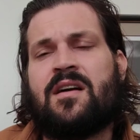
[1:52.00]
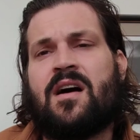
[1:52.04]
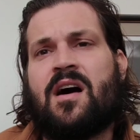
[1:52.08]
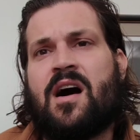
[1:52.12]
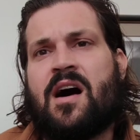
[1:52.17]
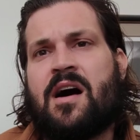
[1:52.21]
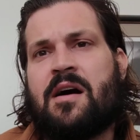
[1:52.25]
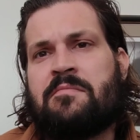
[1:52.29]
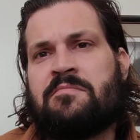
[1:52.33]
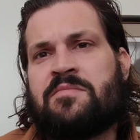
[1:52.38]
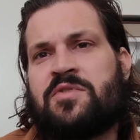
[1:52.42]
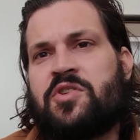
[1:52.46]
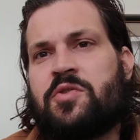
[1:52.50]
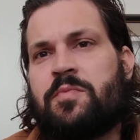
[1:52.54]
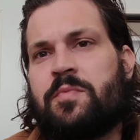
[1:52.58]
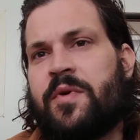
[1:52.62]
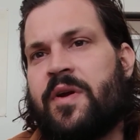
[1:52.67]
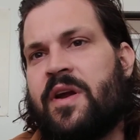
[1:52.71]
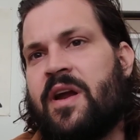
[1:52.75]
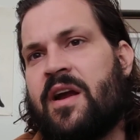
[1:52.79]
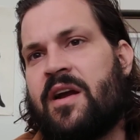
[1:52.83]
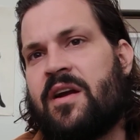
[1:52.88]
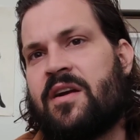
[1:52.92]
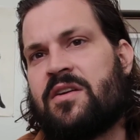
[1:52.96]

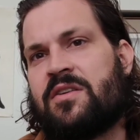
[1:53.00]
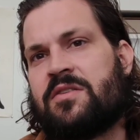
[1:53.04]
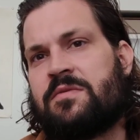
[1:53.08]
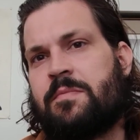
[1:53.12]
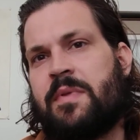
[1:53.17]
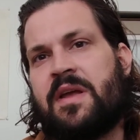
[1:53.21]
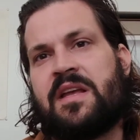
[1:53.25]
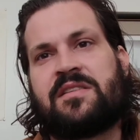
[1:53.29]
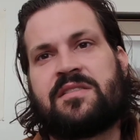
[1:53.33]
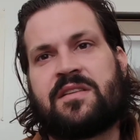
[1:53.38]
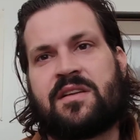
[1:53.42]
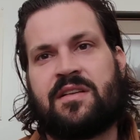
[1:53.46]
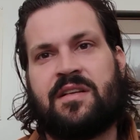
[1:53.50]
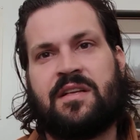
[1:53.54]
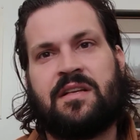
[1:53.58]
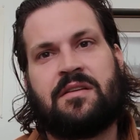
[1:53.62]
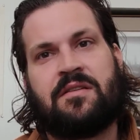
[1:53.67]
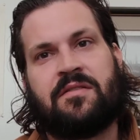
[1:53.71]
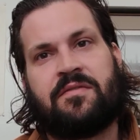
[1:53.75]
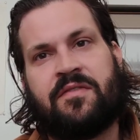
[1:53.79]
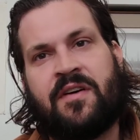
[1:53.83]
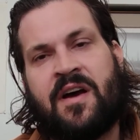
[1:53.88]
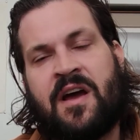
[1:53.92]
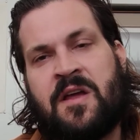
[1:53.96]
Superheroes basically
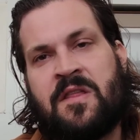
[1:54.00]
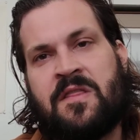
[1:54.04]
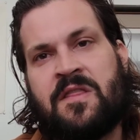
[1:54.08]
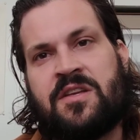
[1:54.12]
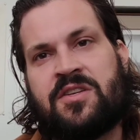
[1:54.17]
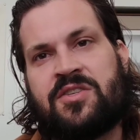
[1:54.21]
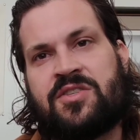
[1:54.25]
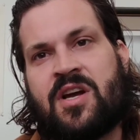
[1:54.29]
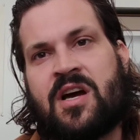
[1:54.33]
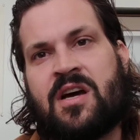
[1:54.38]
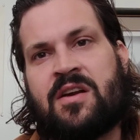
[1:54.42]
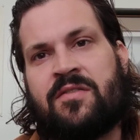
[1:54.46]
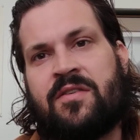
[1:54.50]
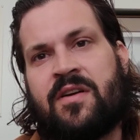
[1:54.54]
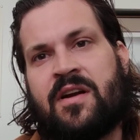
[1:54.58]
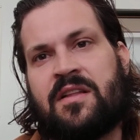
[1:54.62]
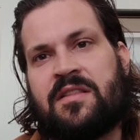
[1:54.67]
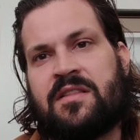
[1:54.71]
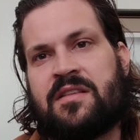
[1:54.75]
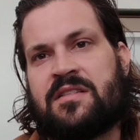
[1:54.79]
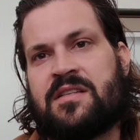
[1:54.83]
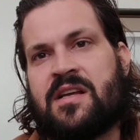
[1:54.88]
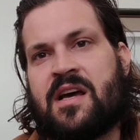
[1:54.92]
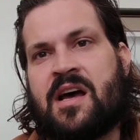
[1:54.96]
defined the genre
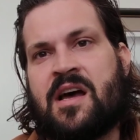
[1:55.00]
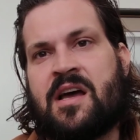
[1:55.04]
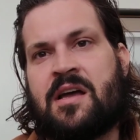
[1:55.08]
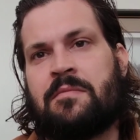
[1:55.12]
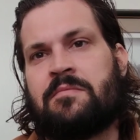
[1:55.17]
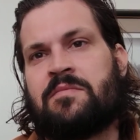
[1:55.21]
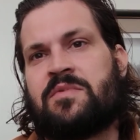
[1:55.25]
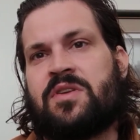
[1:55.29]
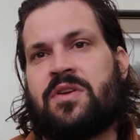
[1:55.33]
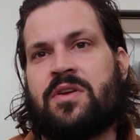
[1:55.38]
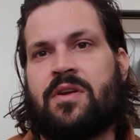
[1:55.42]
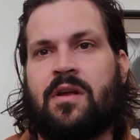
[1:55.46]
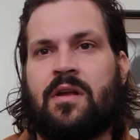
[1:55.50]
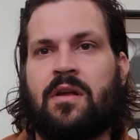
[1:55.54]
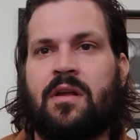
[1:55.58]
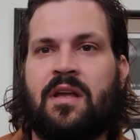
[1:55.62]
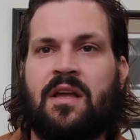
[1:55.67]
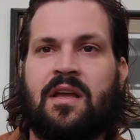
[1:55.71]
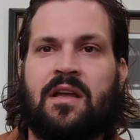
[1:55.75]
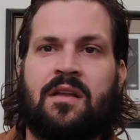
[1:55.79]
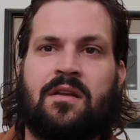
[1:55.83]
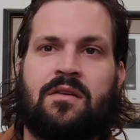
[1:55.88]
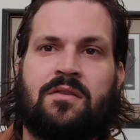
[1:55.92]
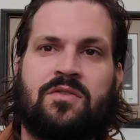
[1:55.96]
at the time, so you
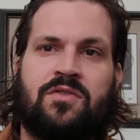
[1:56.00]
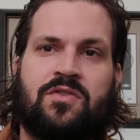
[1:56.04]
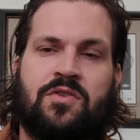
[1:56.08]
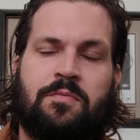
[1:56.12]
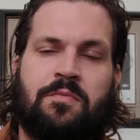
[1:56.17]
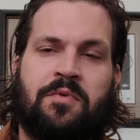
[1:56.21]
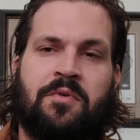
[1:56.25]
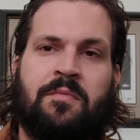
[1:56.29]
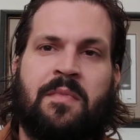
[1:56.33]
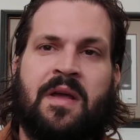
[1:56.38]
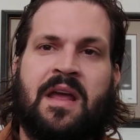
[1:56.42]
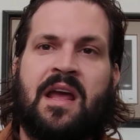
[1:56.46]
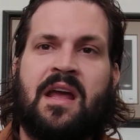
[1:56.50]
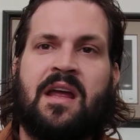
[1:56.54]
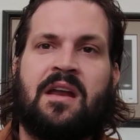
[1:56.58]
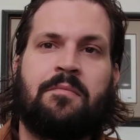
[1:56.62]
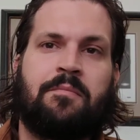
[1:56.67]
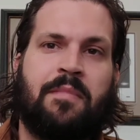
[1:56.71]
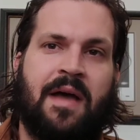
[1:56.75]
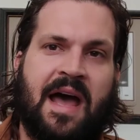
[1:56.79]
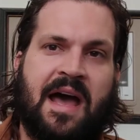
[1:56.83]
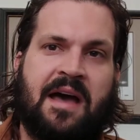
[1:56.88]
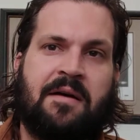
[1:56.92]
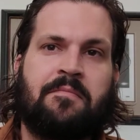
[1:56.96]
get Superman,
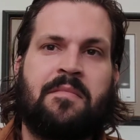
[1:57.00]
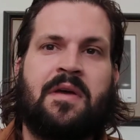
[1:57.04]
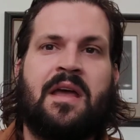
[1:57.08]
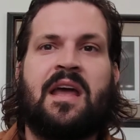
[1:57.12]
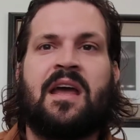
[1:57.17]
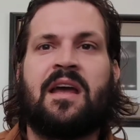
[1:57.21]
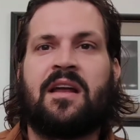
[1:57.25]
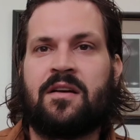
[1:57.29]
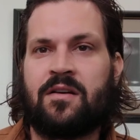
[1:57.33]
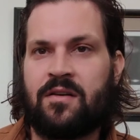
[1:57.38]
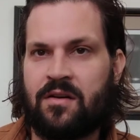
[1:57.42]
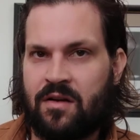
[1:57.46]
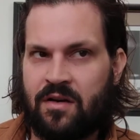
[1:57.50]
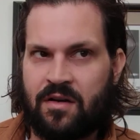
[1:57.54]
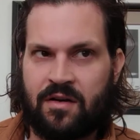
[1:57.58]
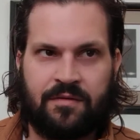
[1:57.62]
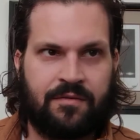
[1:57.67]
Batman,